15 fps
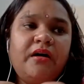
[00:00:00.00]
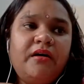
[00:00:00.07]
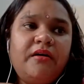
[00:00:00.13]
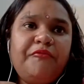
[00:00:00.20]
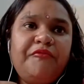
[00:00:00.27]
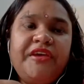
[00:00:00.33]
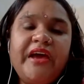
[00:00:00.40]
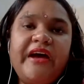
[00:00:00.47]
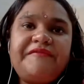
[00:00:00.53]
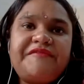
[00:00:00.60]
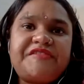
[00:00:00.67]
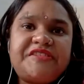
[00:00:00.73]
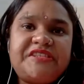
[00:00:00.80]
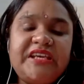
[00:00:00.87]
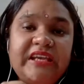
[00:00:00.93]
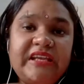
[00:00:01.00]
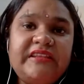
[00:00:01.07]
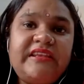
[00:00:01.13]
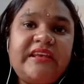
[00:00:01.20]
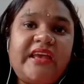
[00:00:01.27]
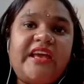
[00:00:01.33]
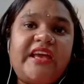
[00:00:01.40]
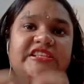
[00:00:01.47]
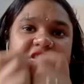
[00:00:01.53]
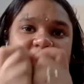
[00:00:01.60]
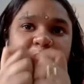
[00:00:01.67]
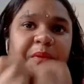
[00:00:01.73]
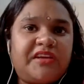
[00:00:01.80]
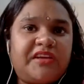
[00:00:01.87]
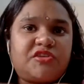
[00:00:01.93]
We have seen the
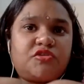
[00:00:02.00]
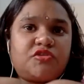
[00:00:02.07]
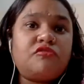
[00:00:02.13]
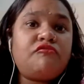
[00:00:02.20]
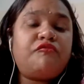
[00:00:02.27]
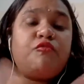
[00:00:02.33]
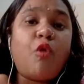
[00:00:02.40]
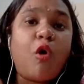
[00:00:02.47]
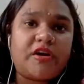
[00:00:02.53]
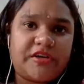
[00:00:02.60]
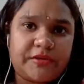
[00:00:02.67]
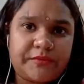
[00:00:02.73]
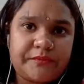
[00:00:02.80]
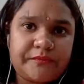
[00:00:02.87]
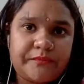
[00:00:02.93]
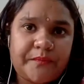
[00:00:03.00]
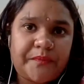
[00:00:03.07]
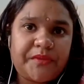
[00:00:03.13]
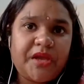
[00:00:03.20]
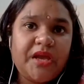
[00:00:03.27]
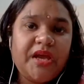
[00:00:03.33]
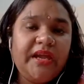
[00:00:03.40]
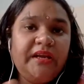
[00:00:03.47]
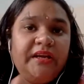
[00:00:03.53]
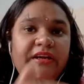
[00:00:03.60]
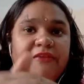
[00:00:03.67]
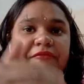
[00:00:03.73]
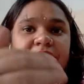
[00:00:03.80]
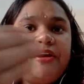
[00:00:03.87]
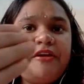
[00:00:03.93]
expression of what in
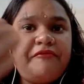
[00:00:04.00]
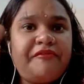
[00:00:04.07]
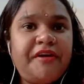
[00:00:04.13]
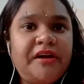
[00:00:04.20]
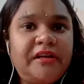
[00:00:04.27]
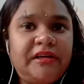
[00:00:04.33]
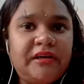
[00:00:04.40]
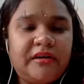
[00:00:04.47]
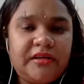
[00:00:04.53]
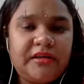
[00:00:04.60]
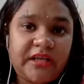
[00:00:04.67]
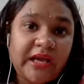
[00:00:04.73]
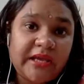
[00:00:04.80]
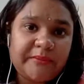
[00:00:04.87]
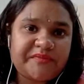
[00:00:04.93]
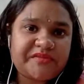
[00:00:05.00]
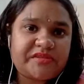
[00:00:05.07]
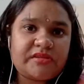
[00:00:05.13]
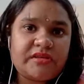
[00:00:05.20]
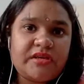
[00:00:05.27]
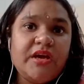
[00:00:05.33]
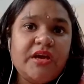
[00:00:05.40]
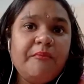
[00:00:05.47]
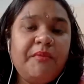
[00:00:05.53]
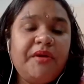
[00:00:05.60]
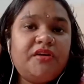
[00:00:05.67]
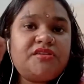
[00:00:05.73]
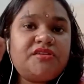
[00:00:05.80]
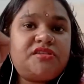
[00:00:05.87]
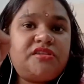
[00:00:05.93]
different types,
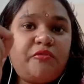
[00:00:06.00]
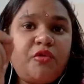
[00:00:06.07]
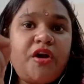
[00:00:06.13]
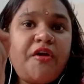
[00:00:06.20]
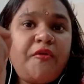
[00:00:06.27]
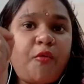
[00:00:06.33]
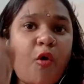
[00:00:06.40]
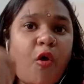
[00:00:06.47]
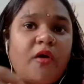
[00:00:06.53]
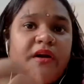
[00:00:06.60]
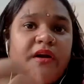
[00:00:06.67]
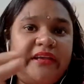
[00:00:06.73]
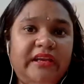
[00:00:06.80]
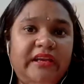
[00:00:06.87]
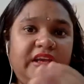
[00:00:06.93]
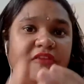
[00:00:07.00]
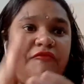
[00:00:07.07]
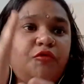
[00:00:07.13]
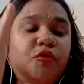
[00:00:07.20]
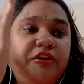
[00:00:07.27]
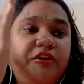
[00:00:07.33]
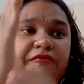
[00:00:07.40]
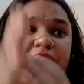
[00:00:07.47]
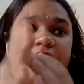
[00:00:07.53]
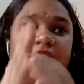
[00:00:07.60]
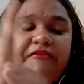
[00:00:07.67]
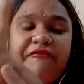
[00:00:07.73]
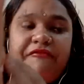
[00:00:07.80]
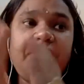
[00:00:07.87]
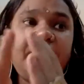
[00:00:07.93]
because the word what can give you different
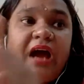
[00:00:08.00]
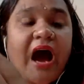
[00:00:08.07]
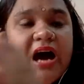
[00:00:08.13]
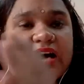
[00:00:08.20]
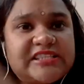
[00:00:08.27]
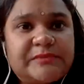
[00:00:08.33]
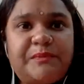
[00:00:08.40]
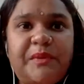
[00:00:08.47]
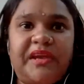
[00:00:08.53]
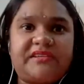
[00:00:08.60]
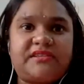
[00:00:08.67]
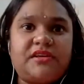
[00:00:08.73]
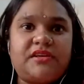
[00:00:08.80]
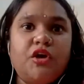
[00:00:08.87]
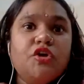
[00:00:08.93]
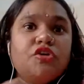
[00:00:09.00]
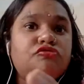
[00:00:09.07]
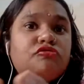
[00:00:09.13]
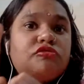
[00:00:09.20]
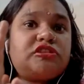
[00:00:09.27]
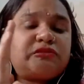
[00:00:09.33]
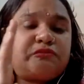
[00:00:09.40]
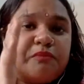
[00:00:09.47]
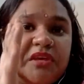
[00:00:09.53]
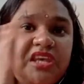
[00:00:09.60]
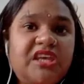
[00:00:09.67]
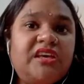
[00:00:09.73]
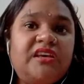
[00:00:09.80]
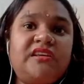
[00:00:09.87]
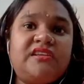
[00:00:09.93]
aspects. So
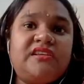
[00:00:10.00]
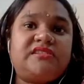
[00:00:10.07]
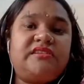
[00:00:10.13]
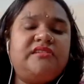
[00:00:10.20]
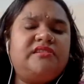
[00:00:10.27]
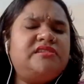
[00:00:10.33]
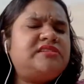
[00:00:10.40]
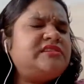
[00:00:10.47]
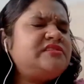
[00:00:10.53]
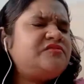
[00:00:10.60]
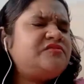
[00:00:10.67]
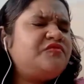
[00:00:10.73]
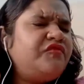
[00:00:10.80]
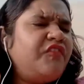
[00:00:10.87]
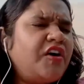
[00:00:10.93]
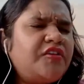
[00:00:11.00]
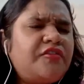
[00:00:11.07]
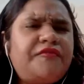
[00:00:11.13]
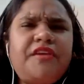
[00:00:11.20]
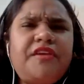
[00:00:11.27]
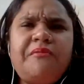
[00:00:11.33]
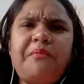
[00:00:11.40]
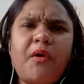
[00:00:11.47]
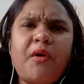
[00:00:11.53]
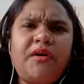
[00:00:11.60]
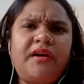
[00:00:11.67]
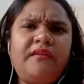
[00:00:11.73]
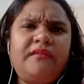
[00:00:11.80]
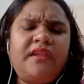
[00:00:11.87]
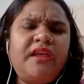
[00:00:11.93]
speaking skills is one of the
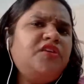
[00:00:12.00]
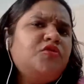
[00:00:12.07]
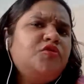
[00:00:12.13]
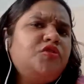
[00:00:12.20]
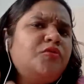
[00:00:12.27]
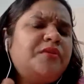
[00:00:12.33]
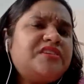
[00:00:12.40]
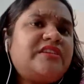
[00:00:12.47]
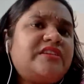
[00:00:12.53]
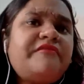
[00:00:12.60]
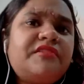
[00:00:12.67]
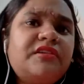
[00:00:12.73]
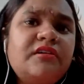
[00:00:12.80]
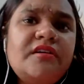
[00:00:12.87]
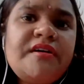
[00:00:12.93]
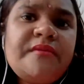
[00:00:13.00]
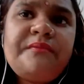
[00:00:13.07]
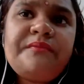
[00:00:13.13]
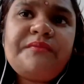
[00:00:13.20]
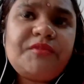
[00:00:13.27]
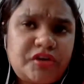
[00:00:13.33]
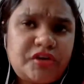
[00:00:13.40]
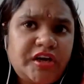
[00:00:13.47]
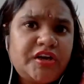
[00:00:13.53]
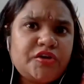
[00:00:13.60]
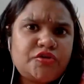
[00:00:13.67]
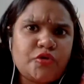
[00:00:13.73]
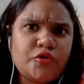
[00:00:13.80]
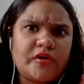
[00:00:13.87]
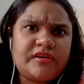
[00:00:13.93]
important thing. You must have heard of radio
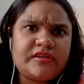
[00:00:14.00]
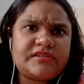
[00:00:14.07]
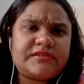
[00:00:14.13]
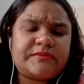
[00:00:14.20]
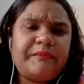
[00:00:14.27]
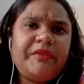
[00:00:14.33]
jockeys.